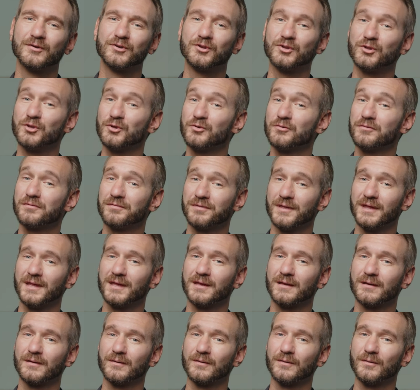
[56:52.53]
do you
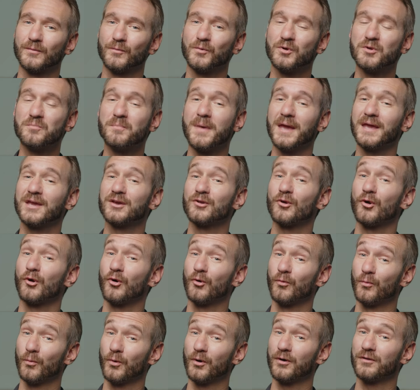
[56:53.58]
think would make it
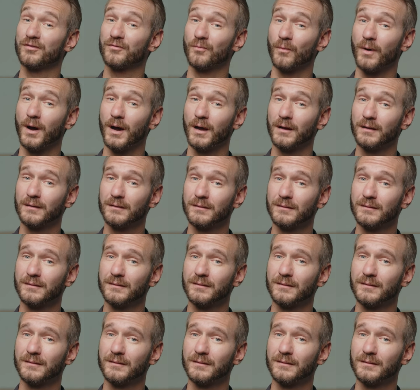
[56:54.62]
all worthwhile